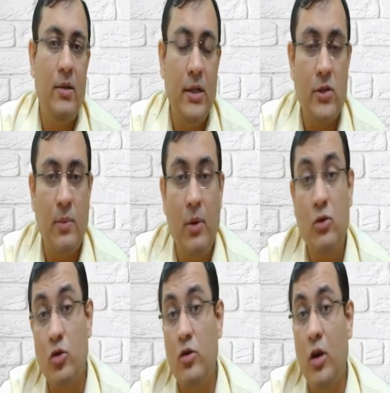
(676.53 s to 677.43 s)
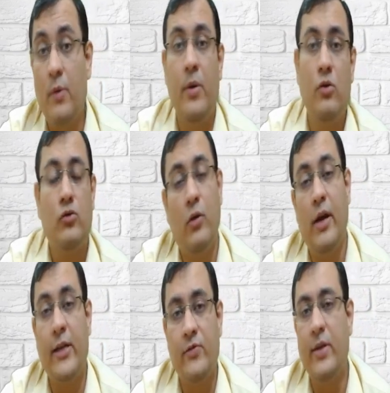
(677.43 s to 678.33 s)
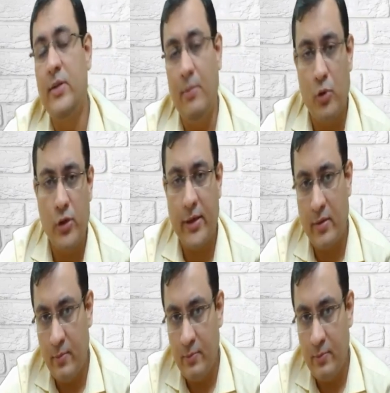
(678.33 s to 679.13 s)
this amount should not be used for XYZ project.